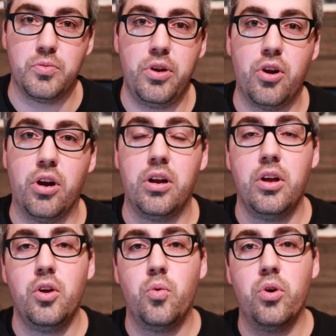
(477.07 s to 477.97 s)

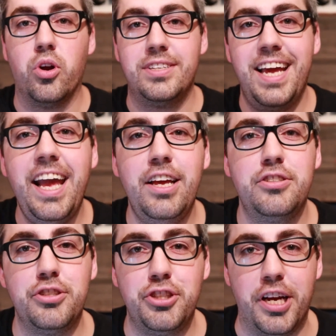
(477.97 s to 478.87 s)
We're taking
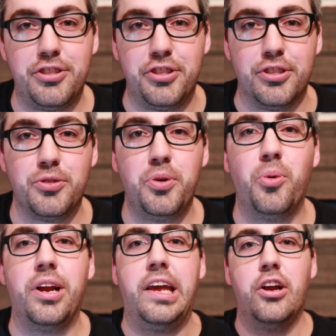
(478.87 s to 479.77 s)
suggestions. We
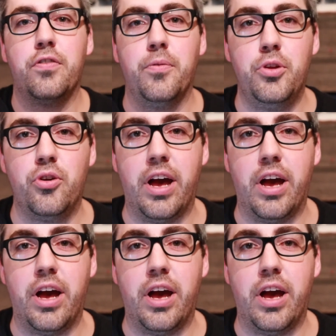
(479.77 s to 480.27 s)
want to hear from you